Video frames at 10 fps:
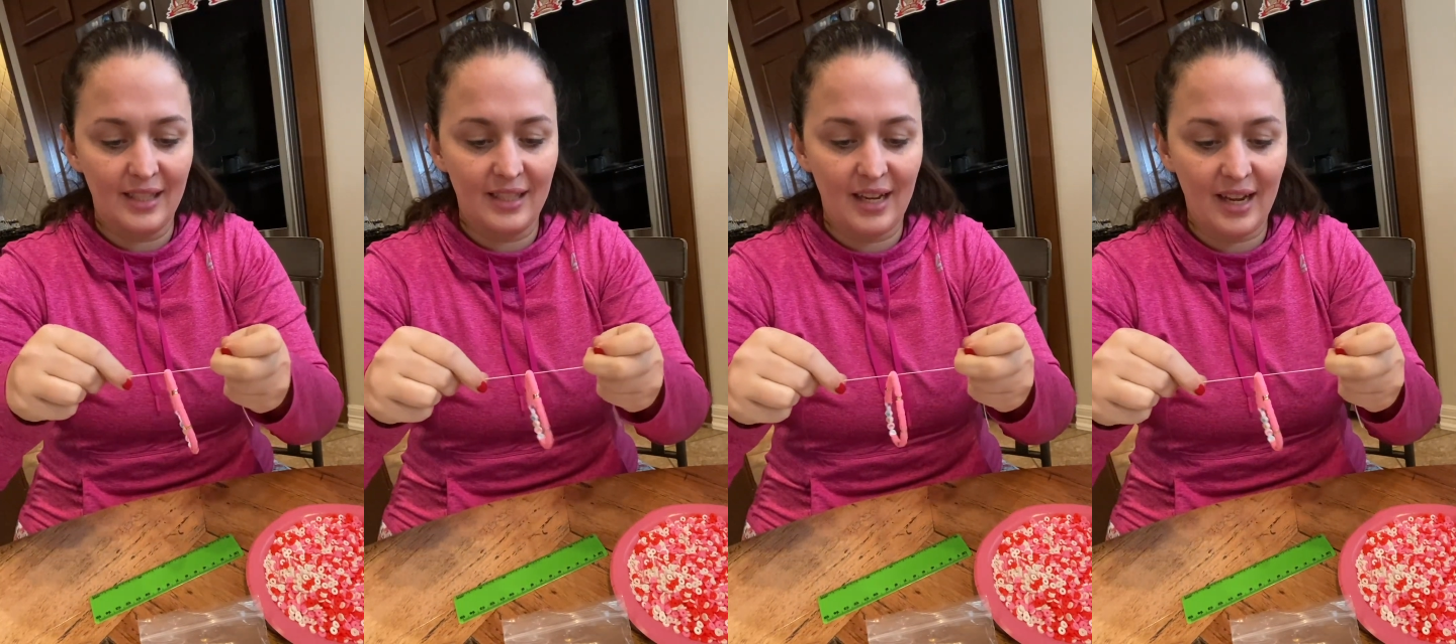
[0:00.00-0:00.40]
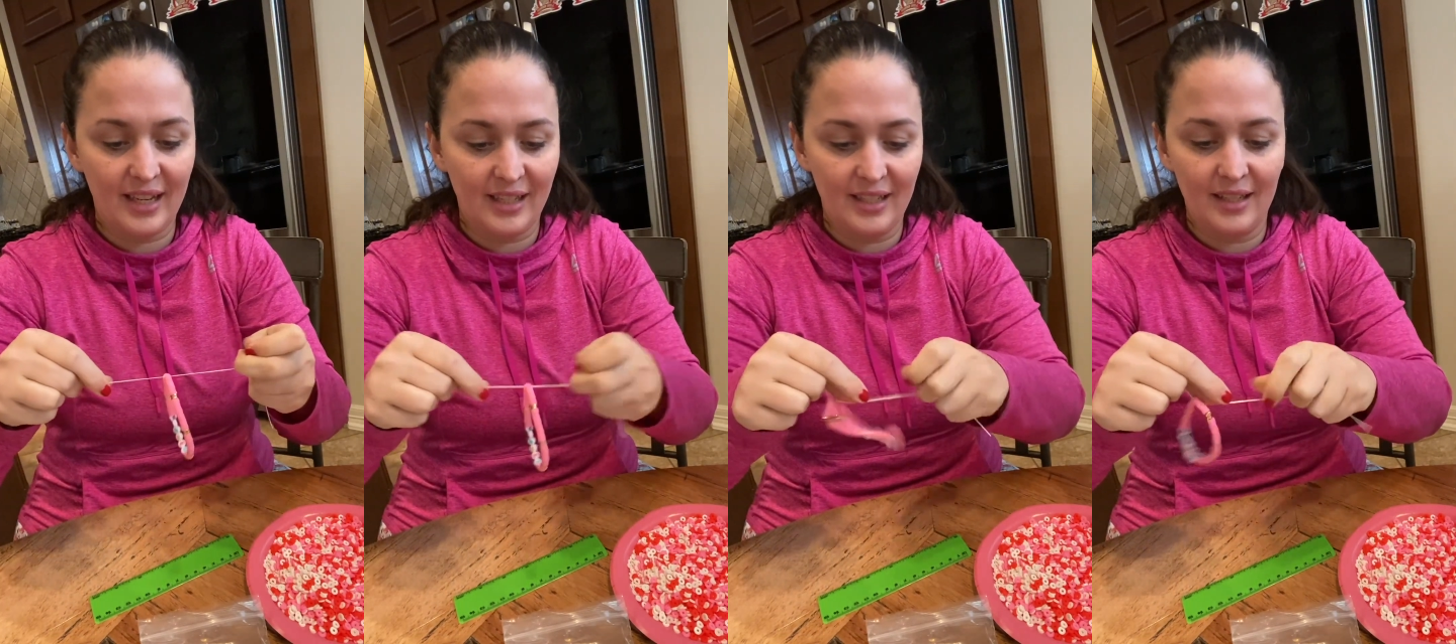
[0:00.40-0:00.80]

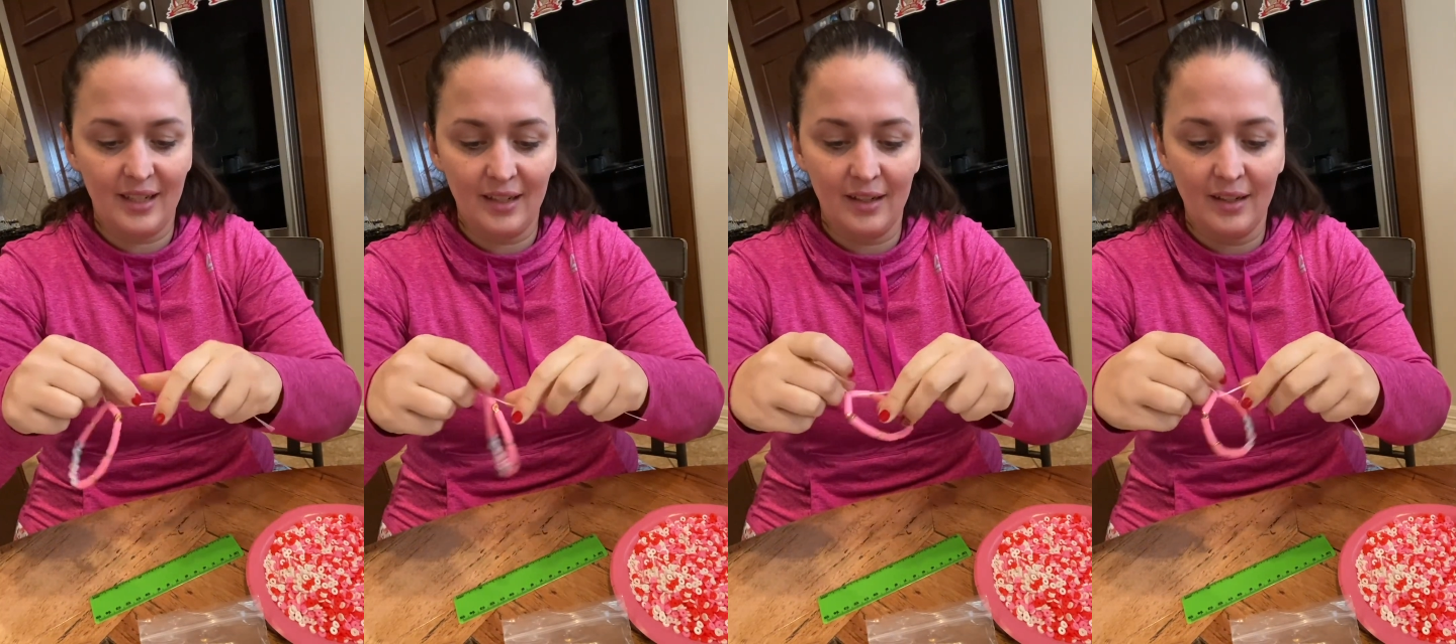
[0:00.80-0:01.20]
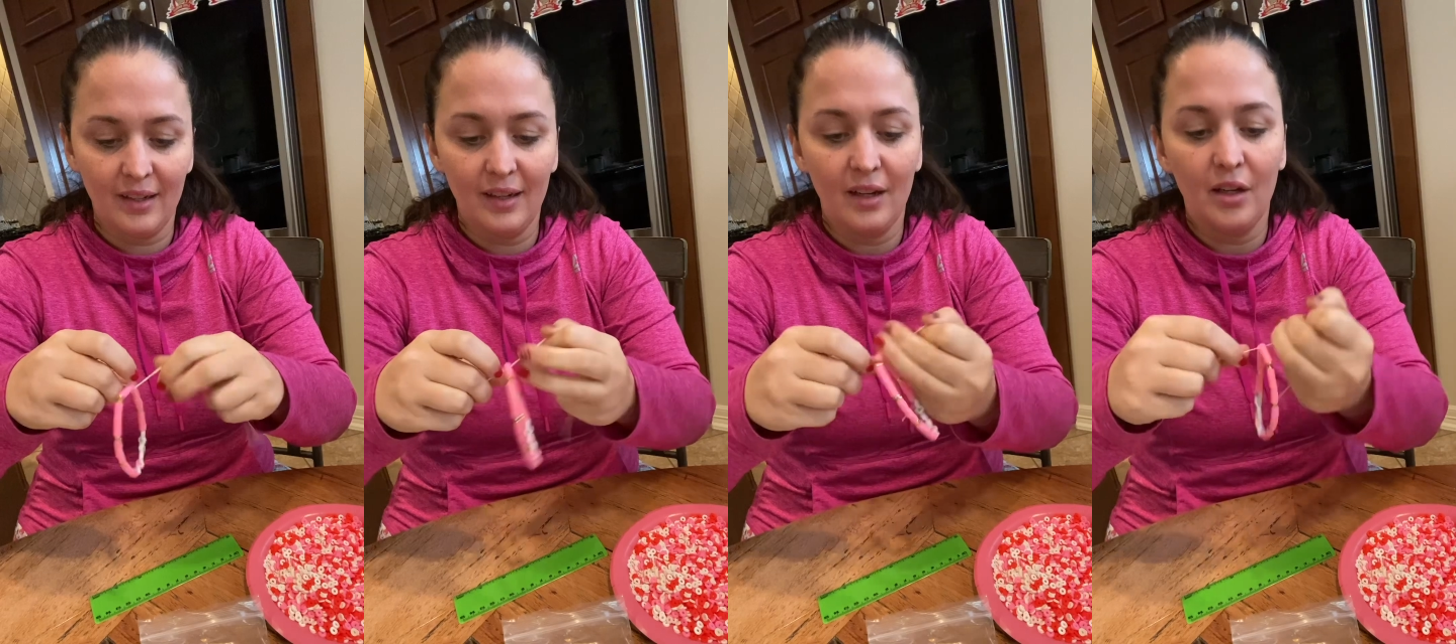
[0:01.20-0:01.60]
tight.
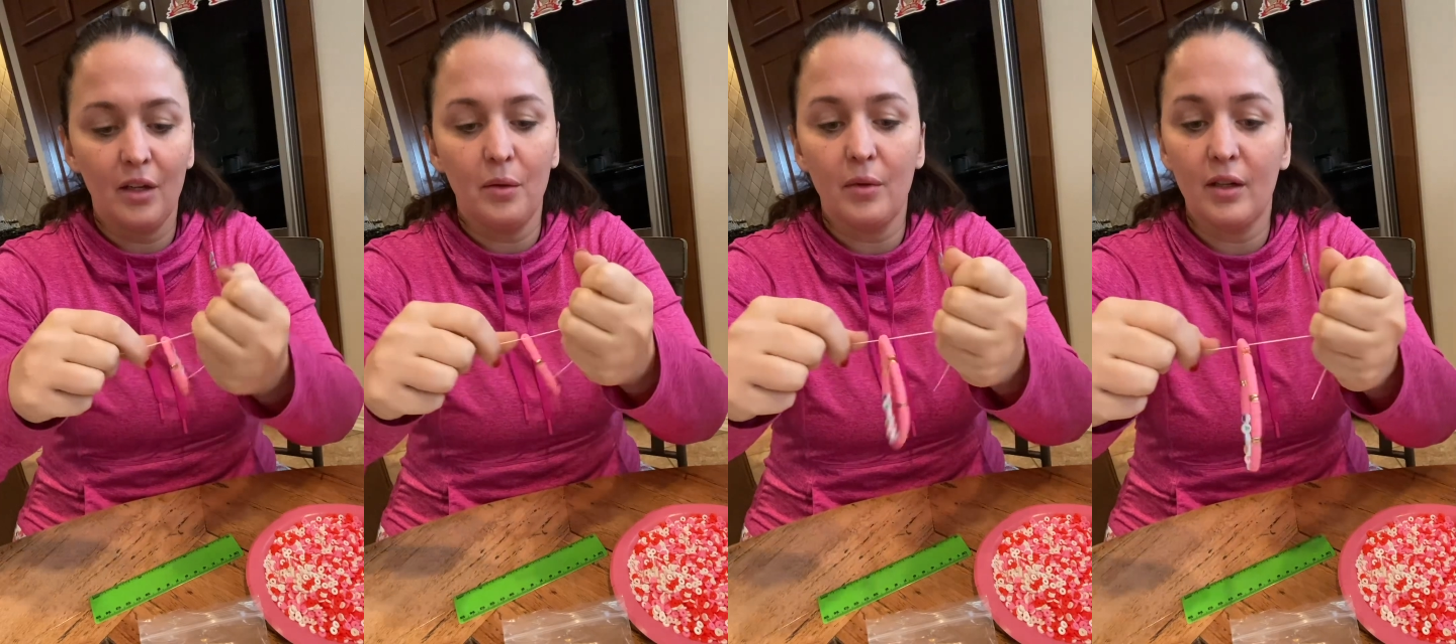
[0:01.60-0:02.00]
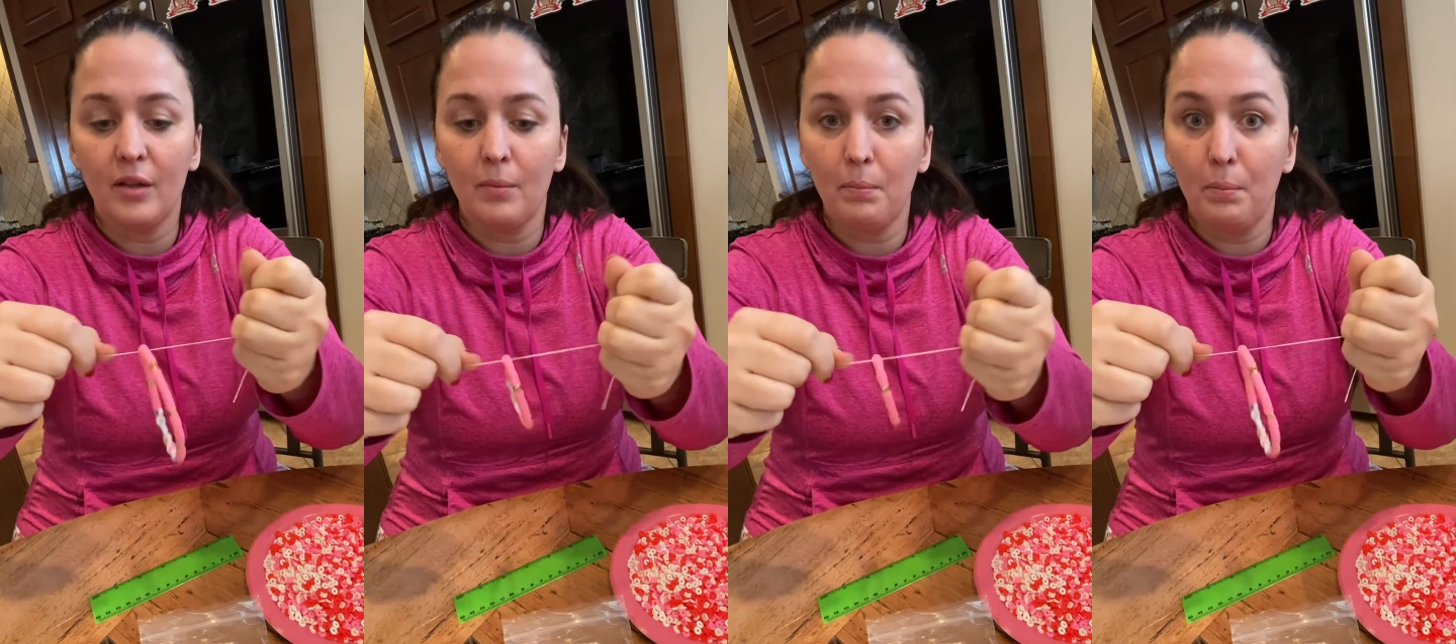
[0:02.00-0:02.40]
You want to
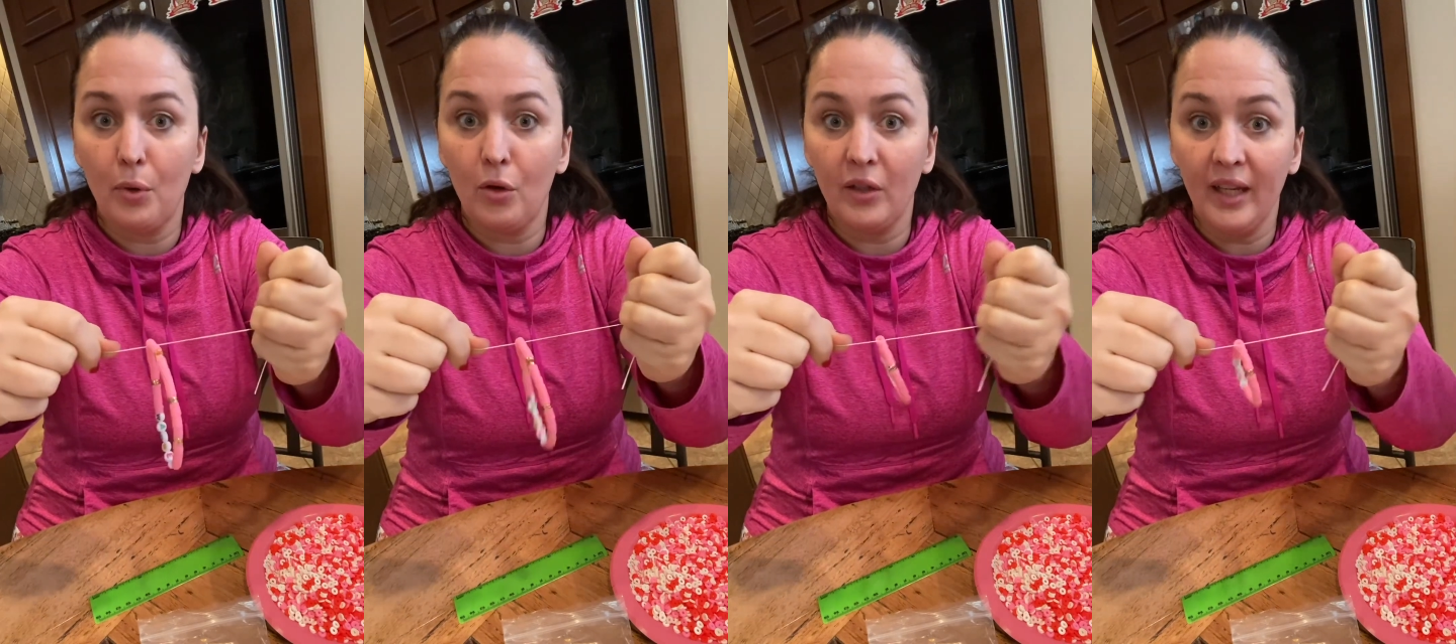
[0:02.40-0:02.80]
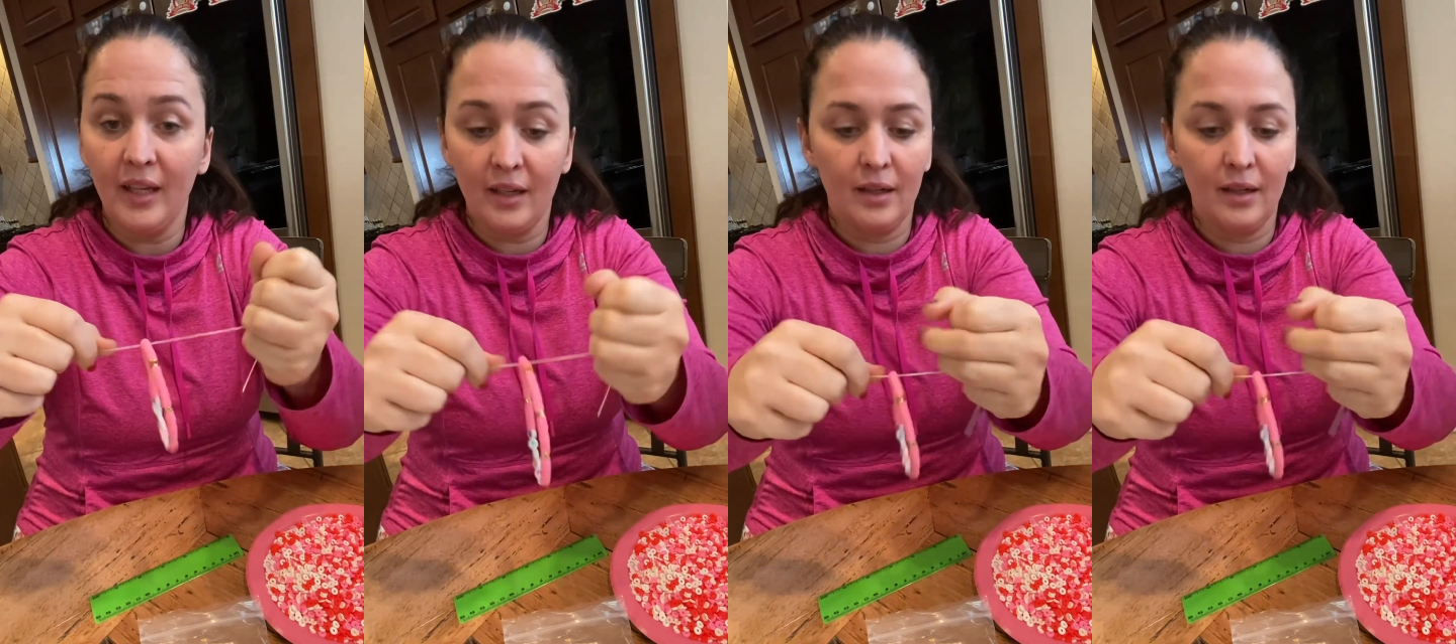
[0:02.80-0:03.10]
pull it,